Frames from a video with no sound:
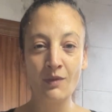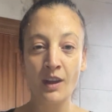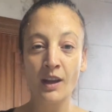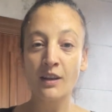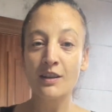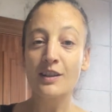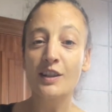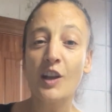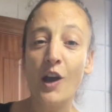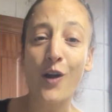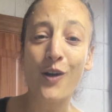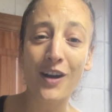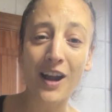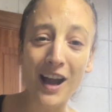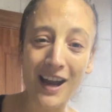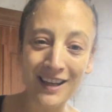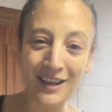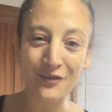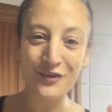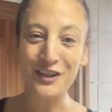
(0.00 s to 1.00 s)
So I
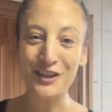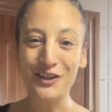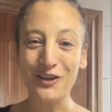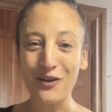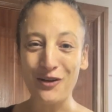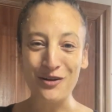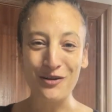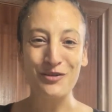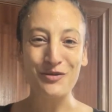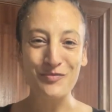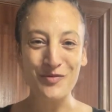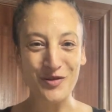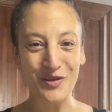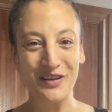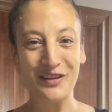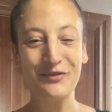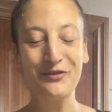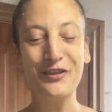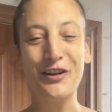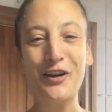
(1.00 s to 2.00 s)
left it a lot more
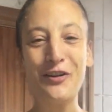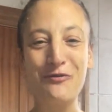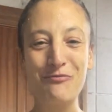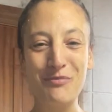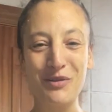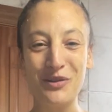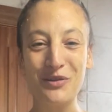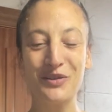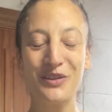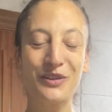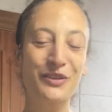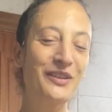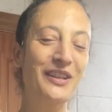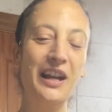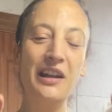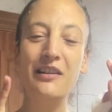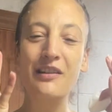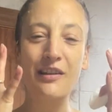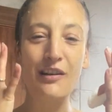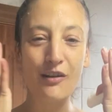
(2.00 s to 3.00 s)
than 5 minutes because I
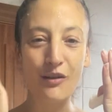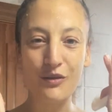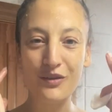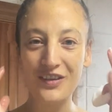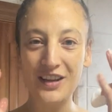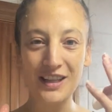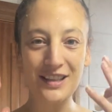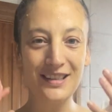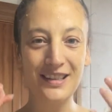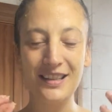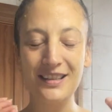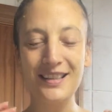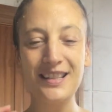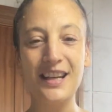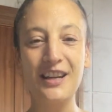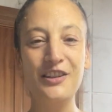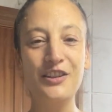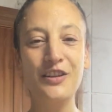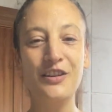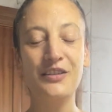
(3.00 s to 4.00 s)
love that
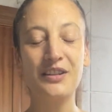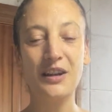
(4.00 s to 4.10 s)
sensation.